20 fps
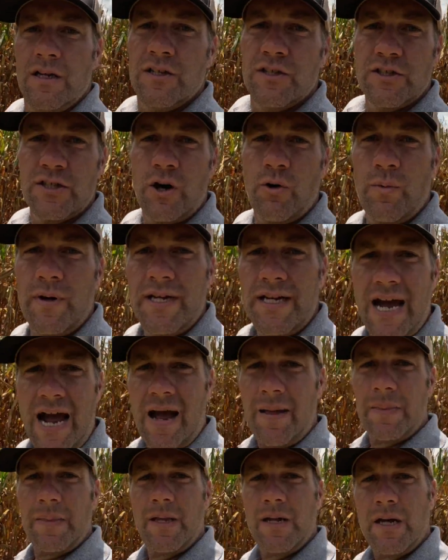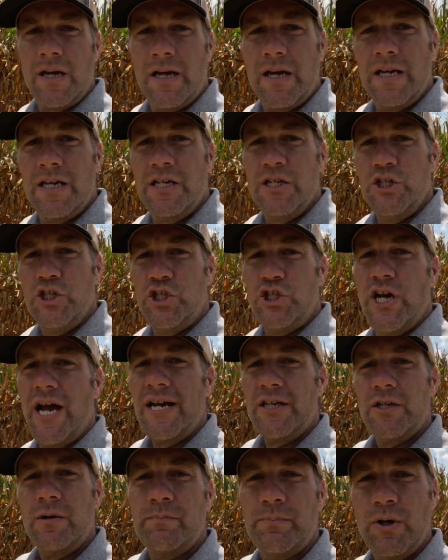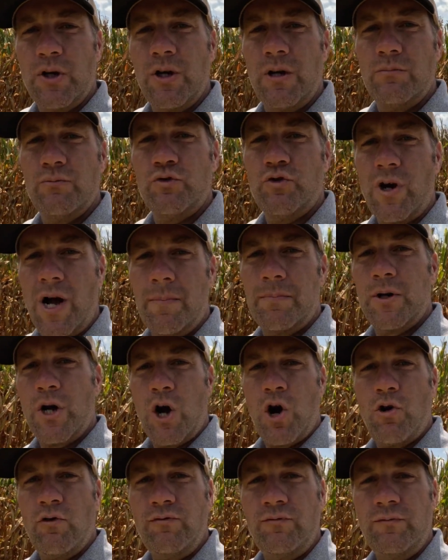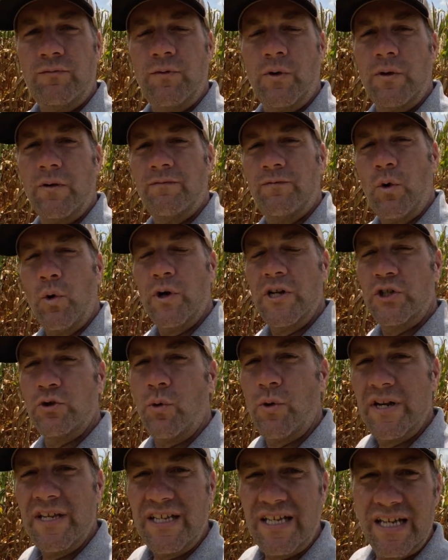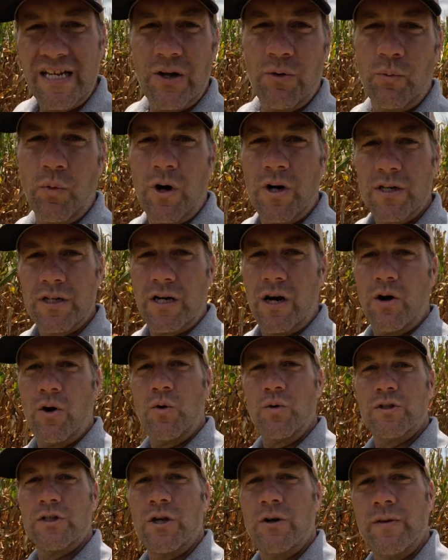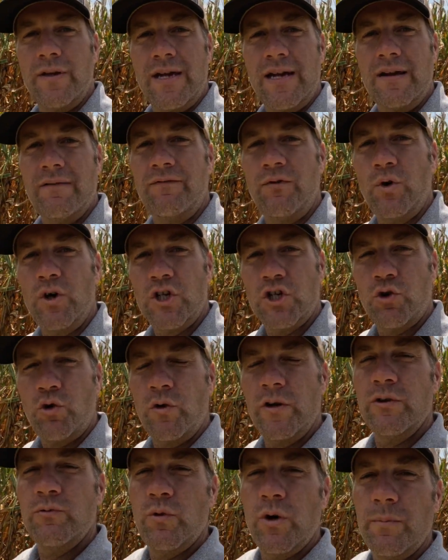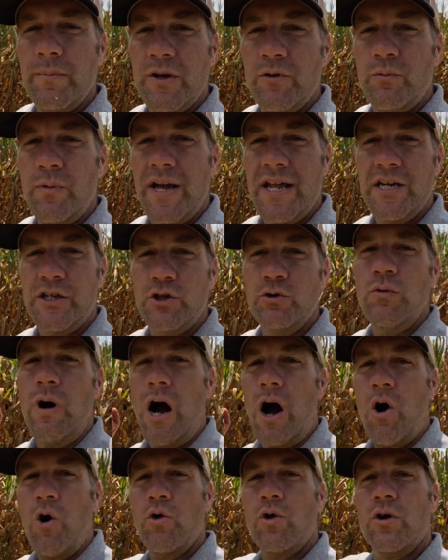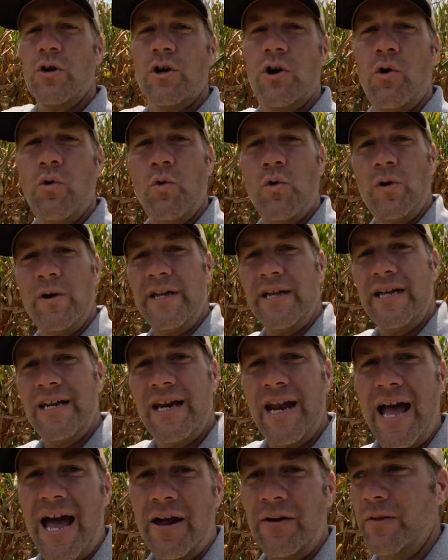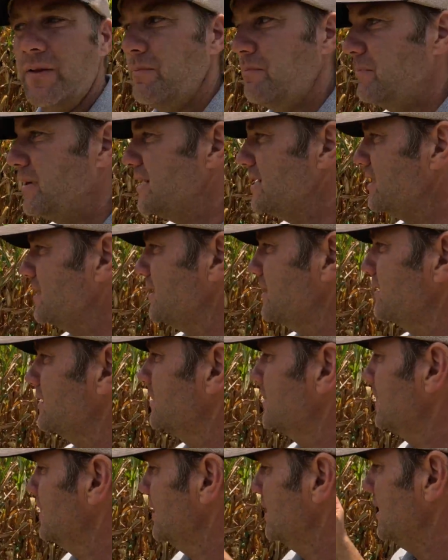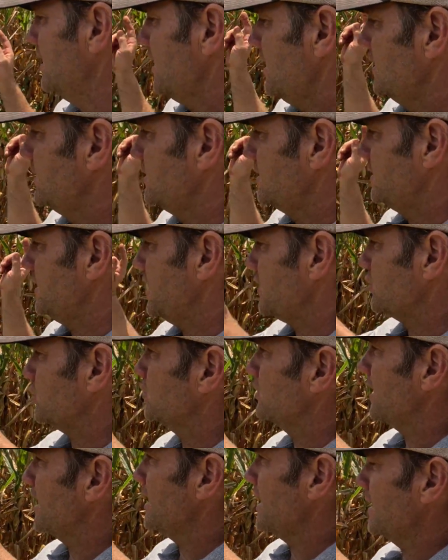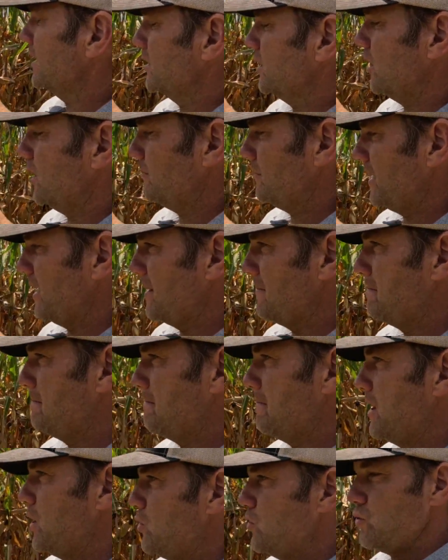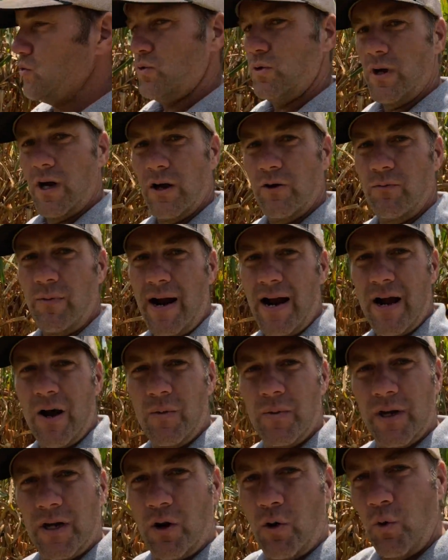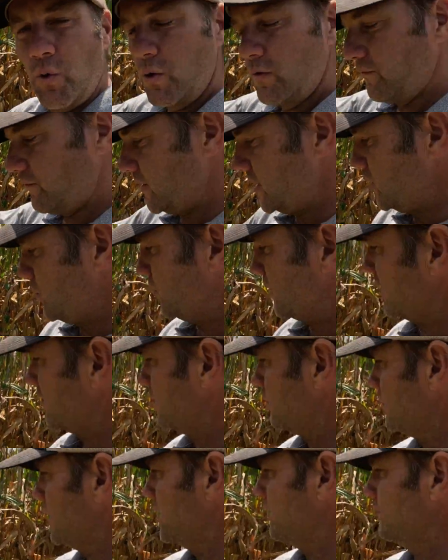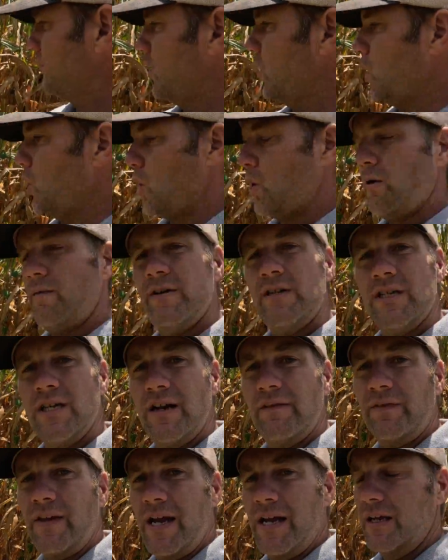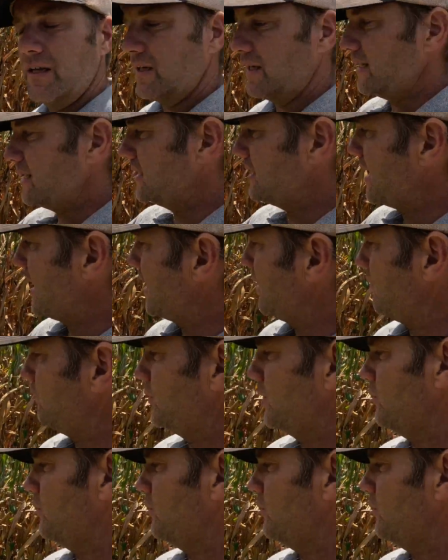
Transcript: So we got the injector pump dropped off for the 4020, get it worked on so that the 4020 will be ready to auger corn in and out of the bins. Yesterday I come and mowed around the cornfield, getting it ready for harvest, getting everything cleaned out.